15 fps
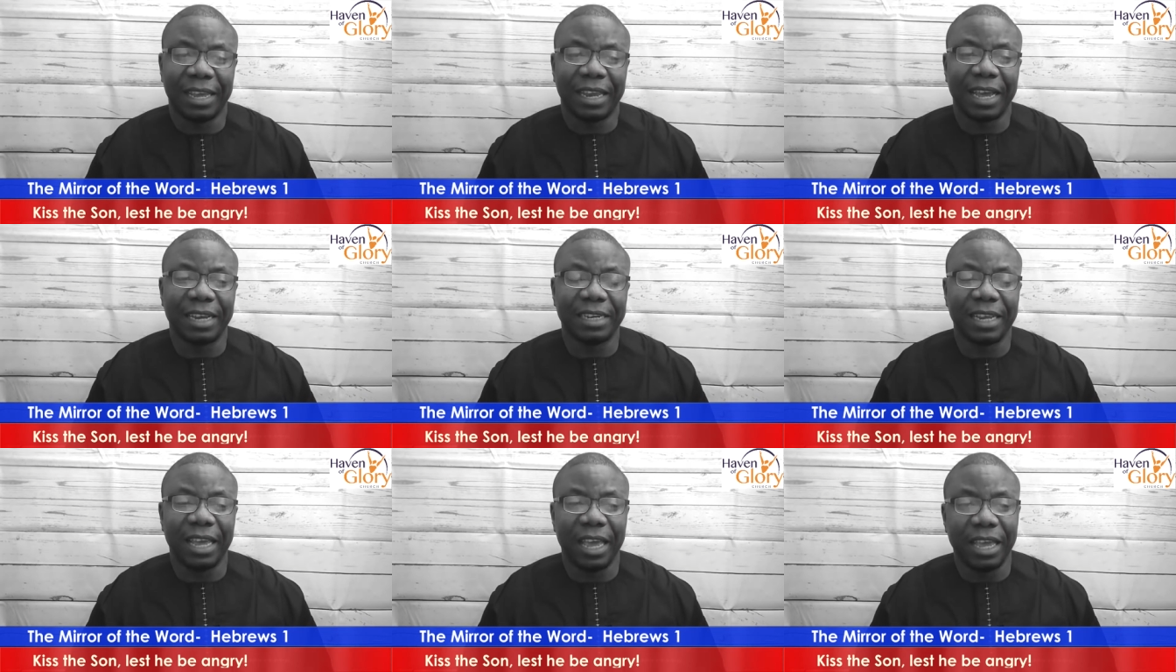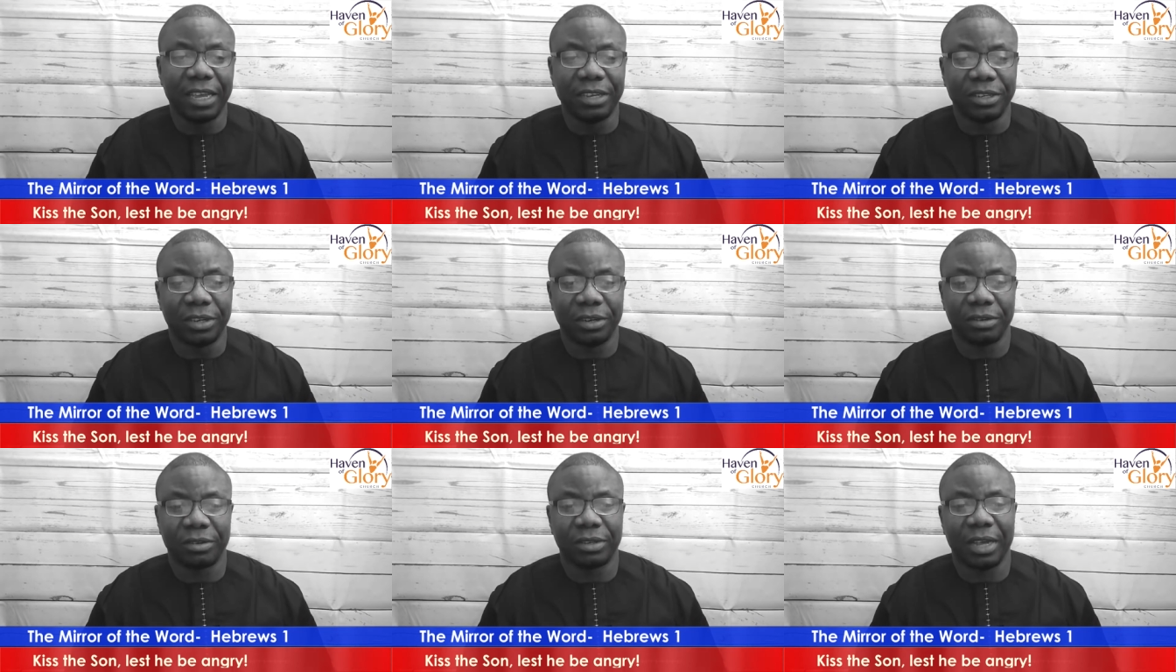than the
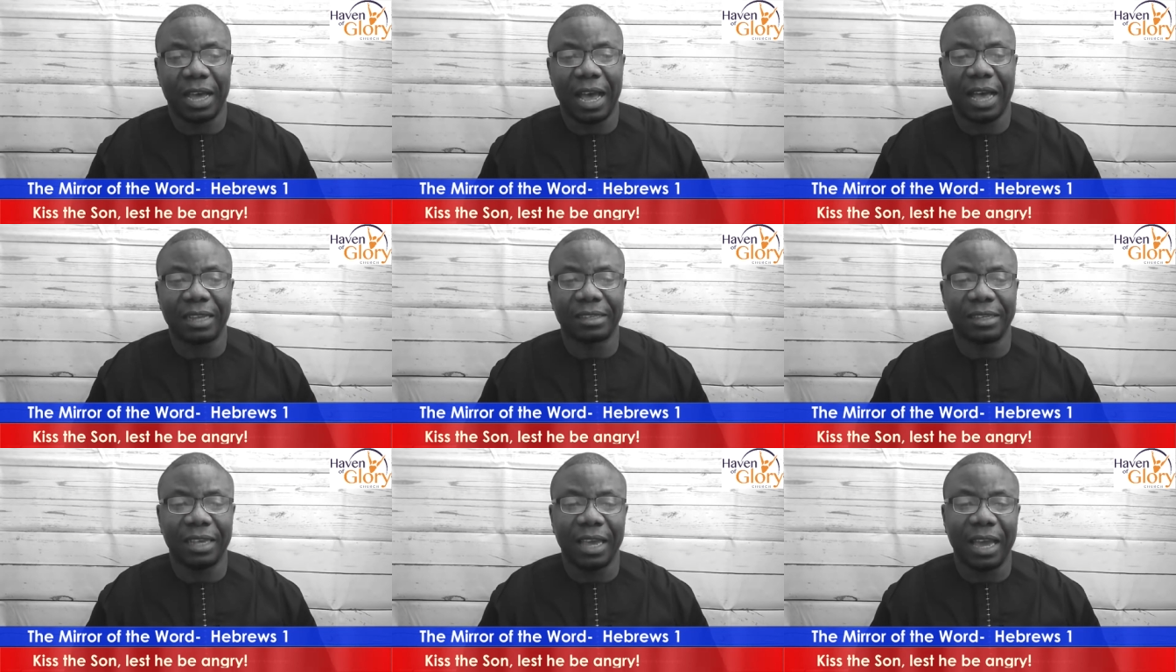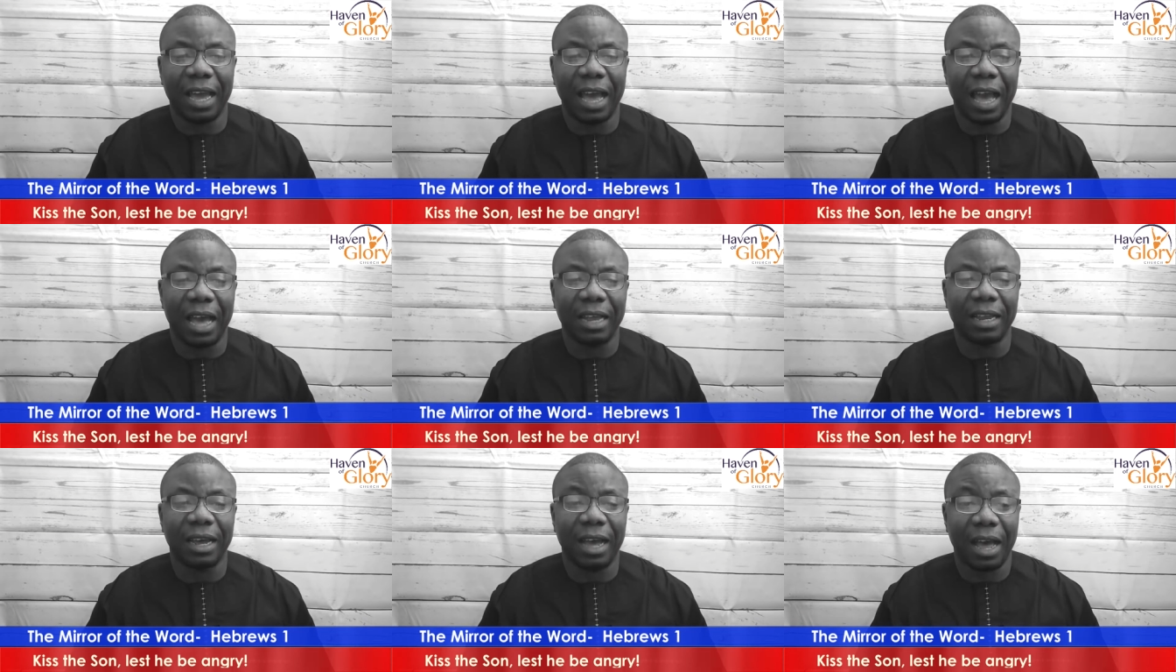angels, as he
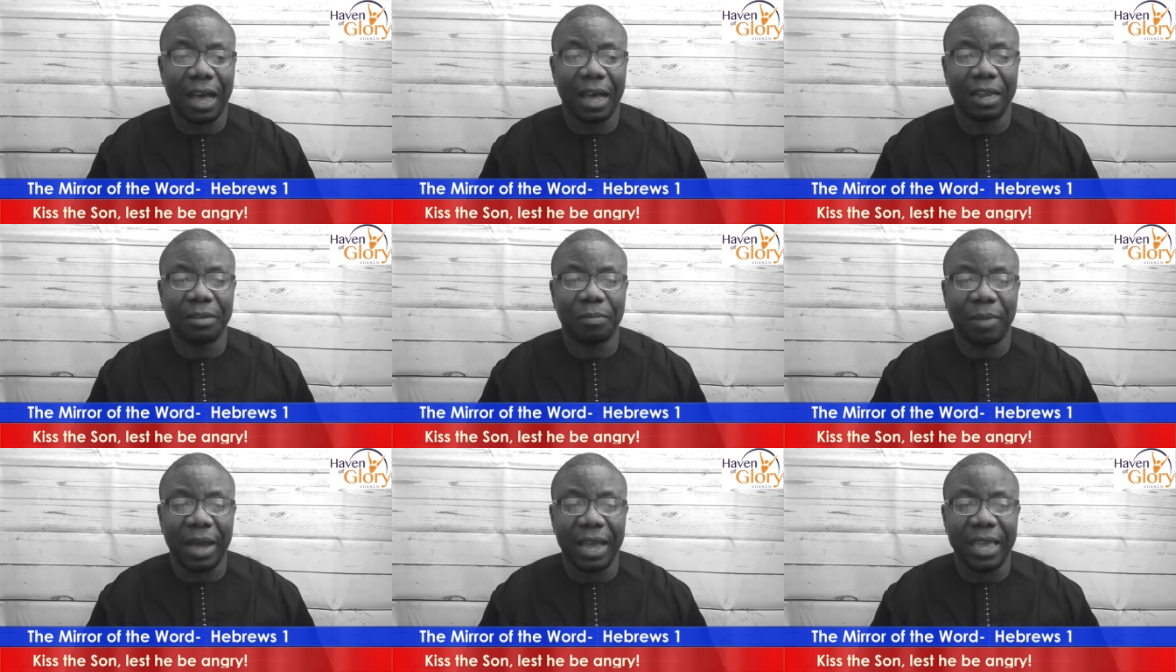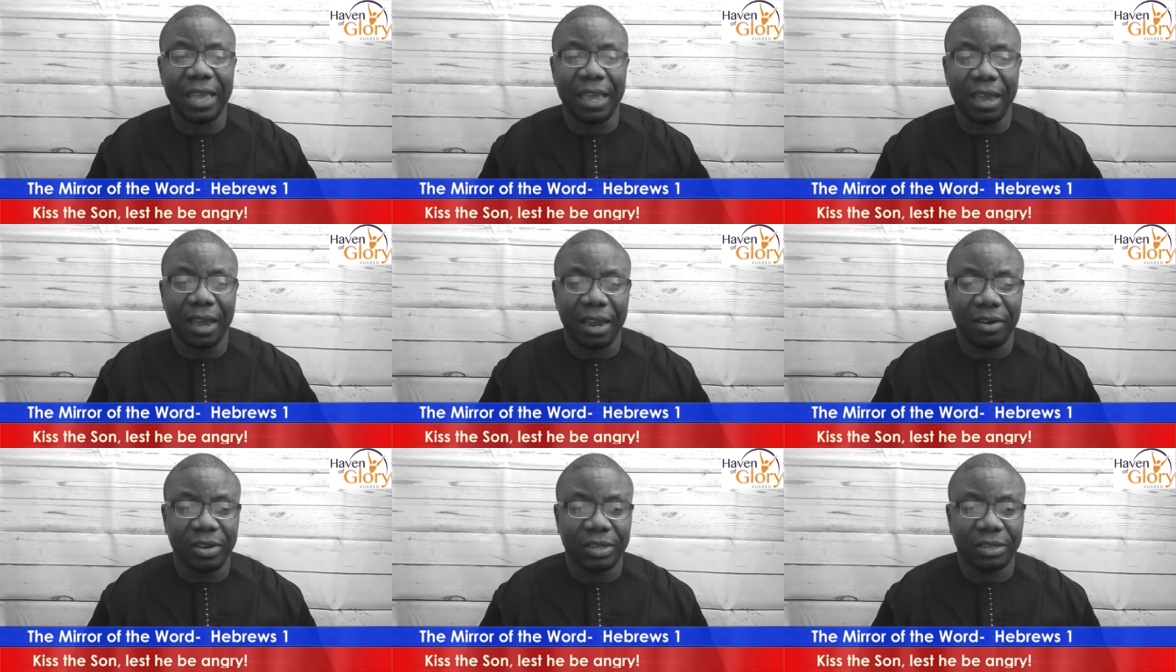ha had by
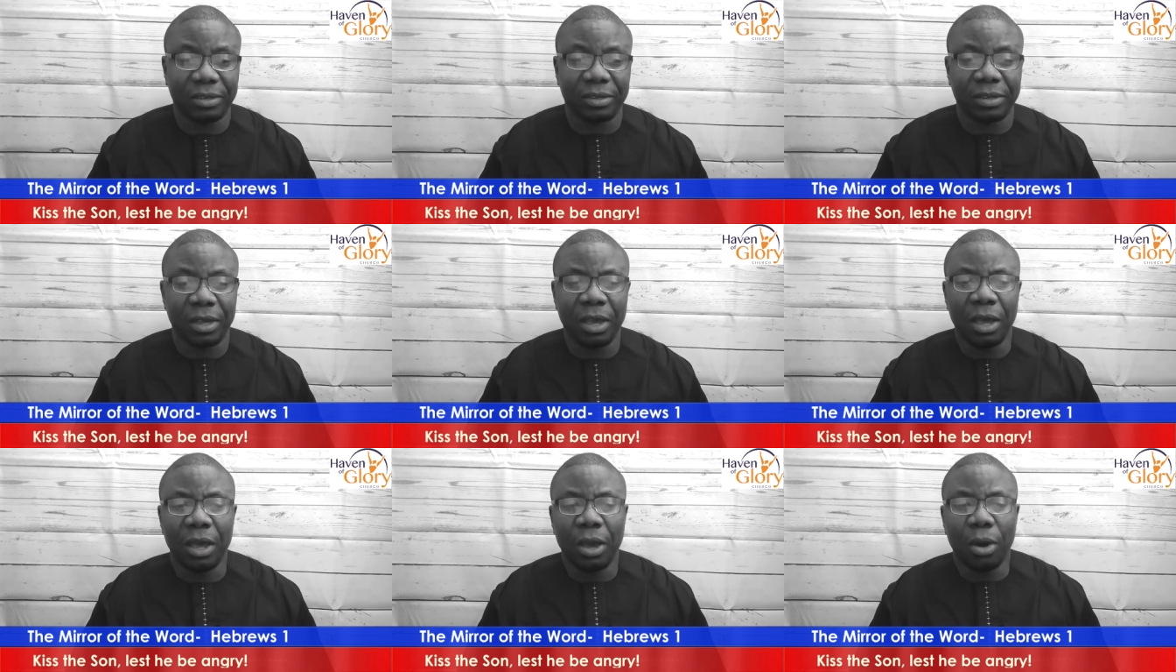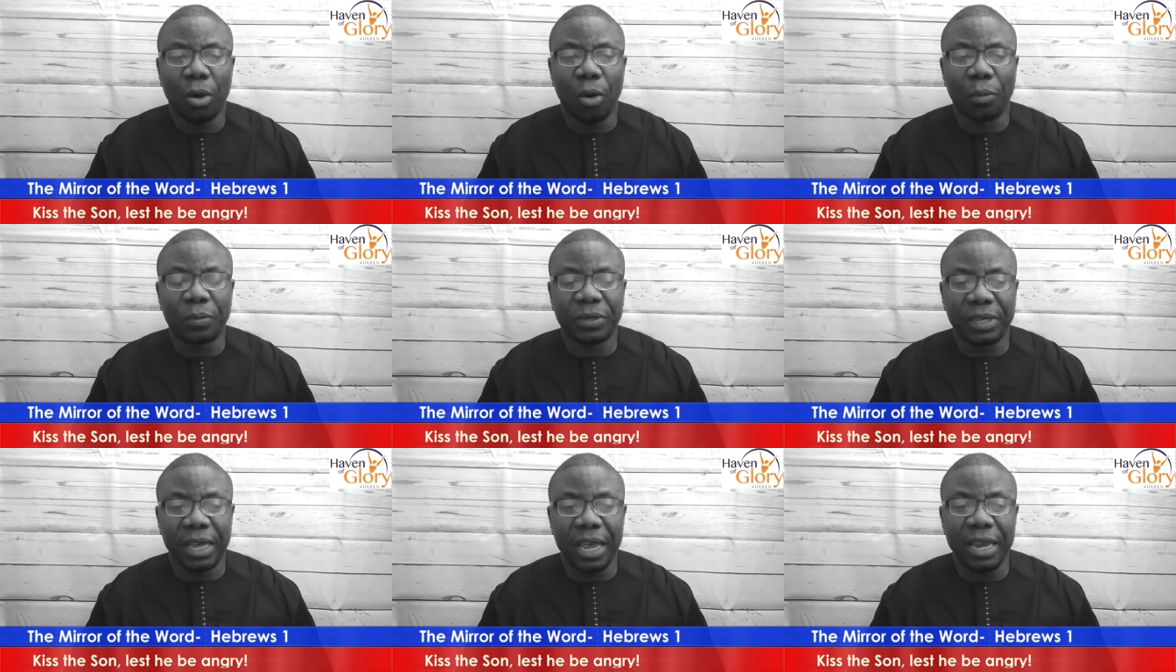inheritance
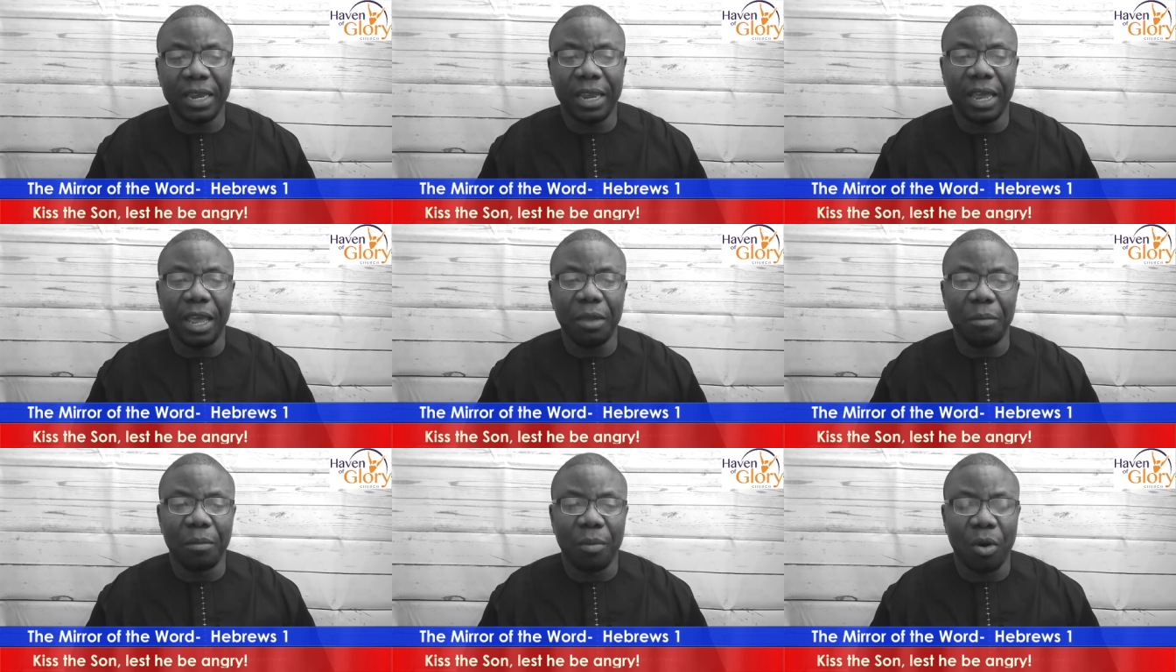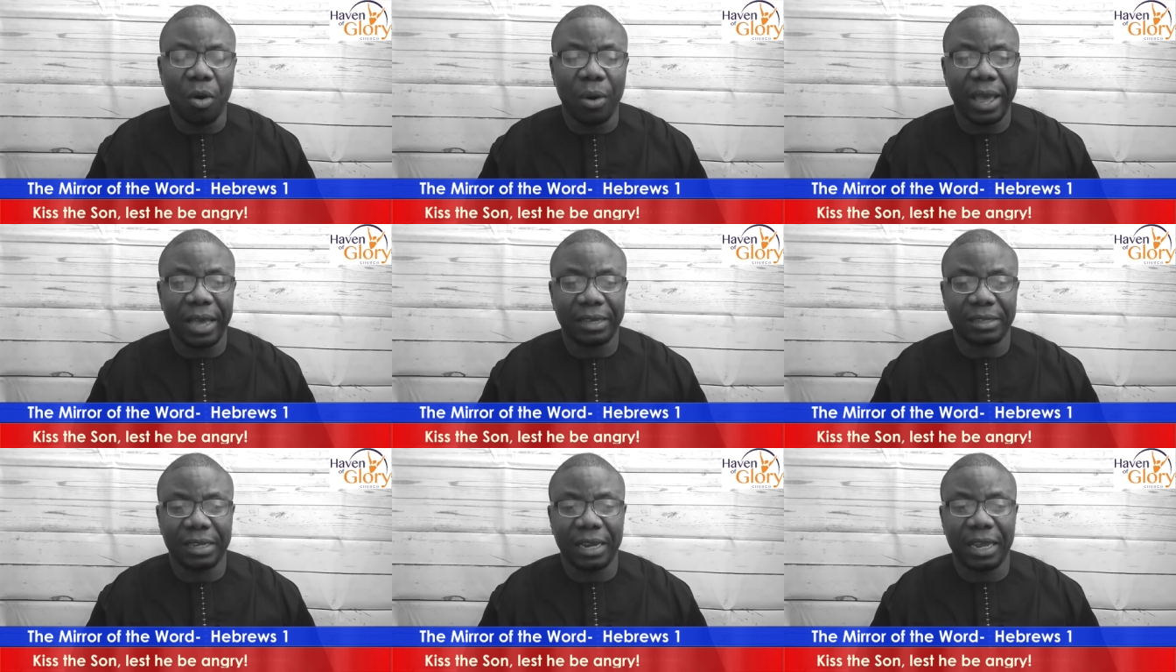obtained a more
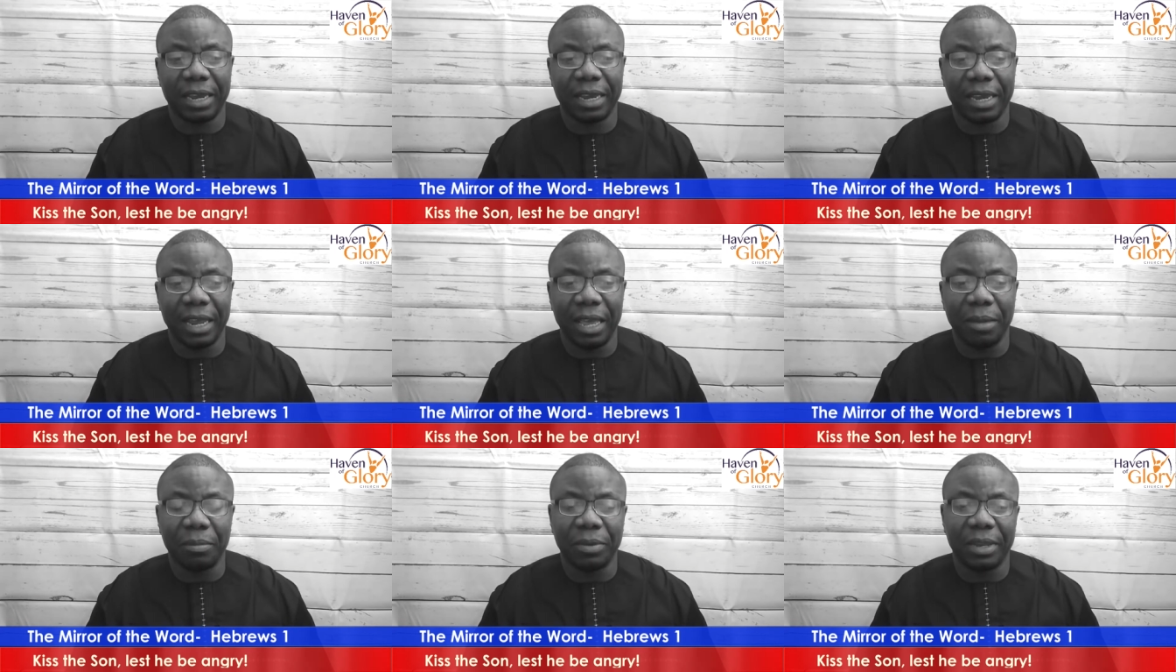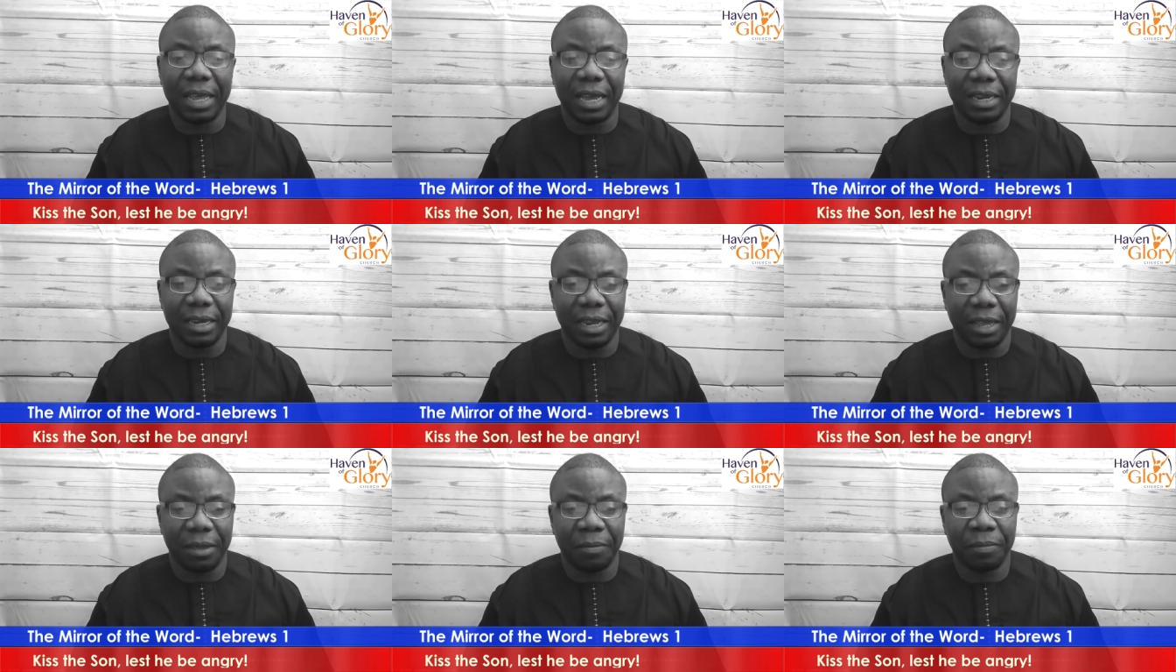excellent name than
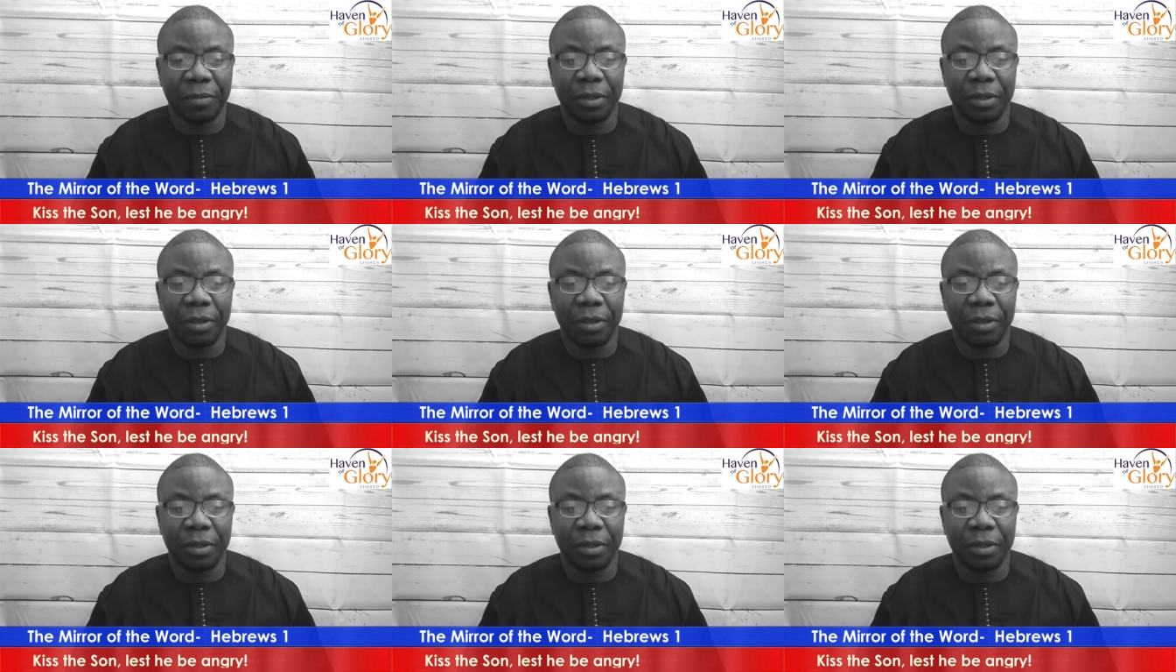they.